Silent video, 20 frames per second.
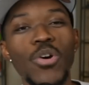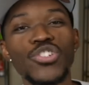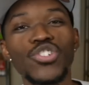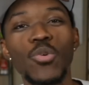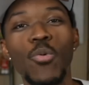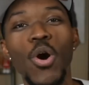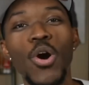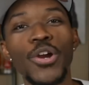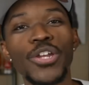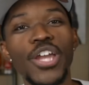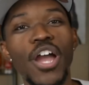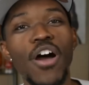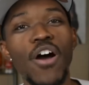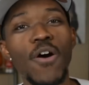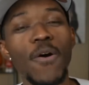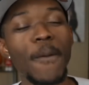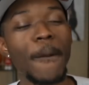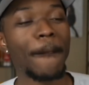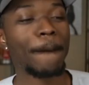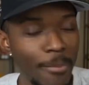What's the word,
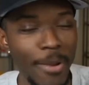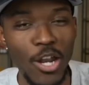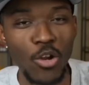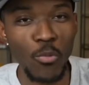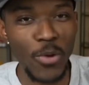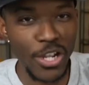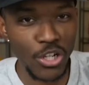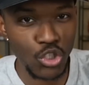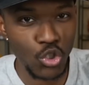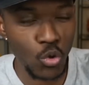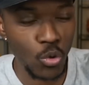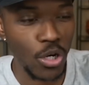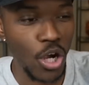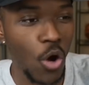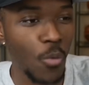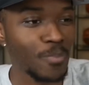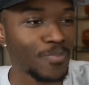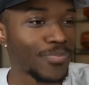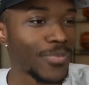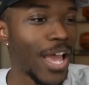y'all? About a week or two
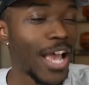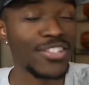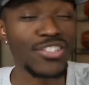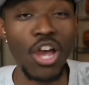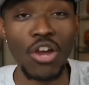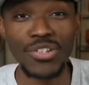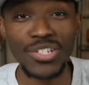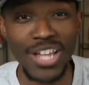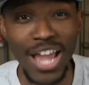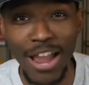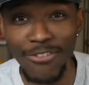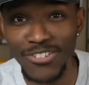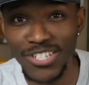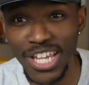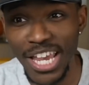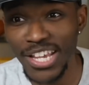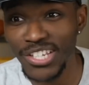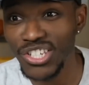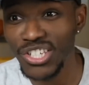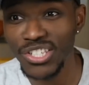ago, I saw this
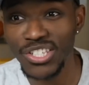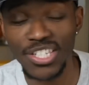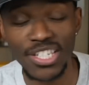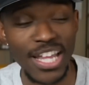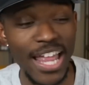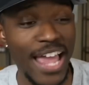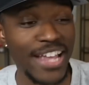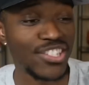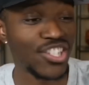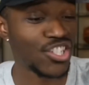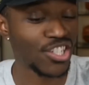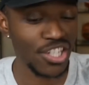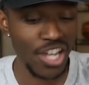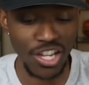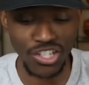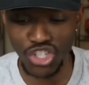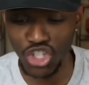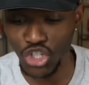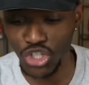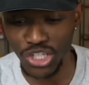conversation slash
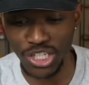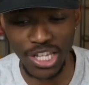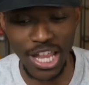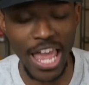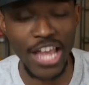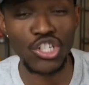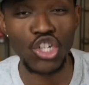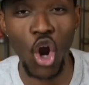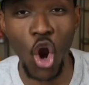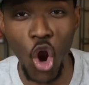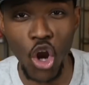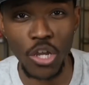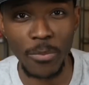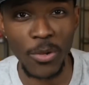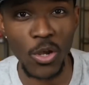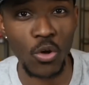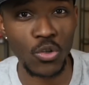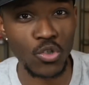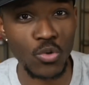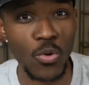discussion slash
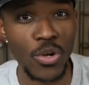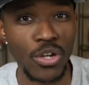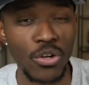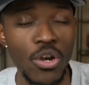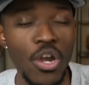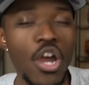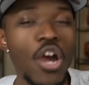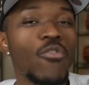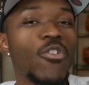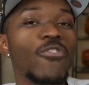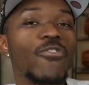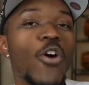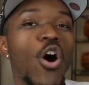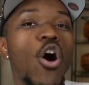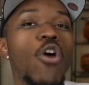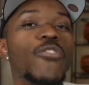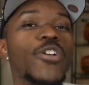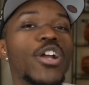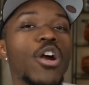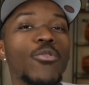argument on Twitter
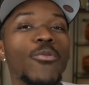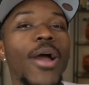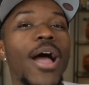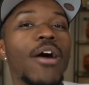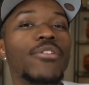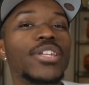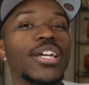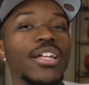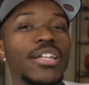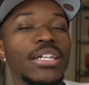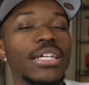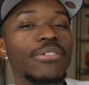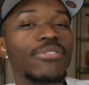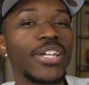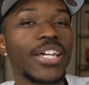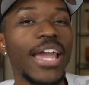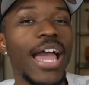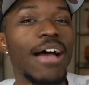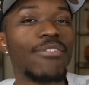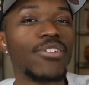revolving around the
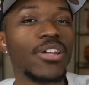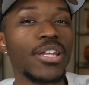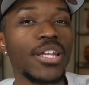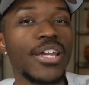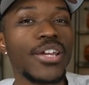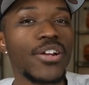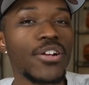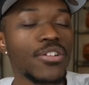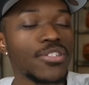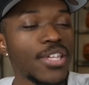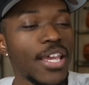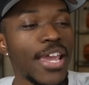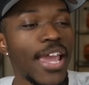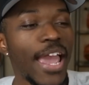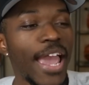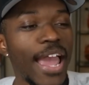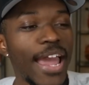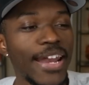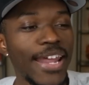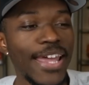Cleveland Cavaliers.
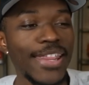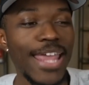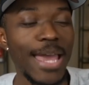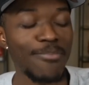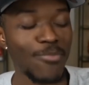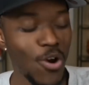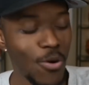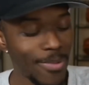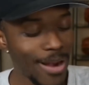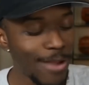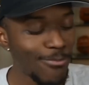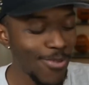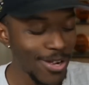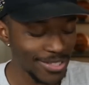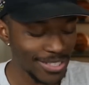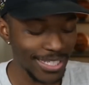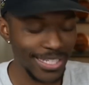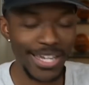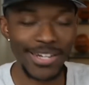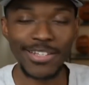And in that moment, I
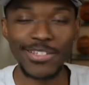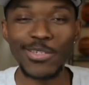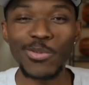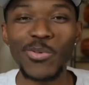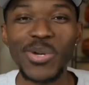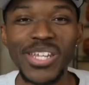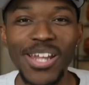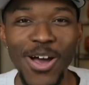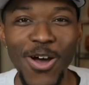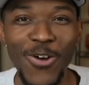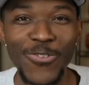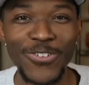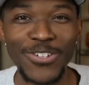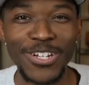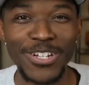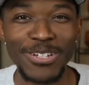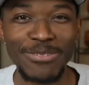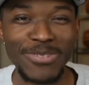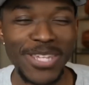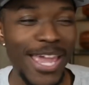wanted to get a tweet off, you
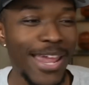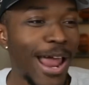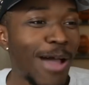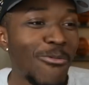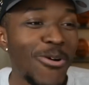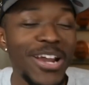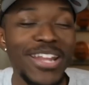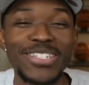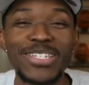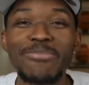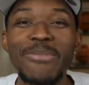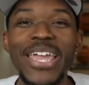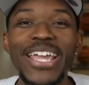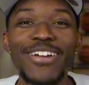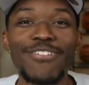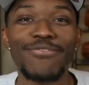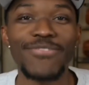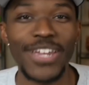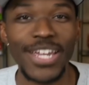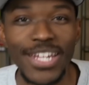know what I'm saying? I wanted to make
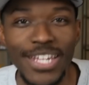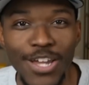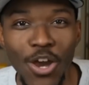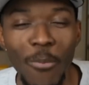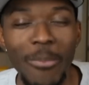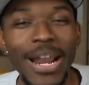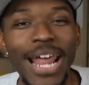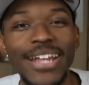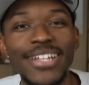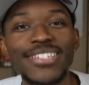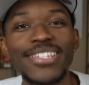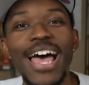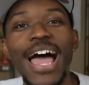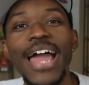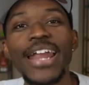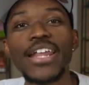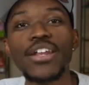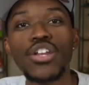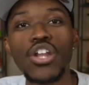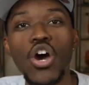a video, but I
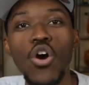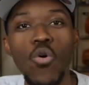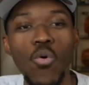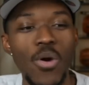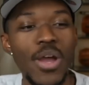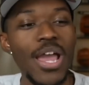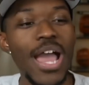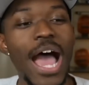decided no.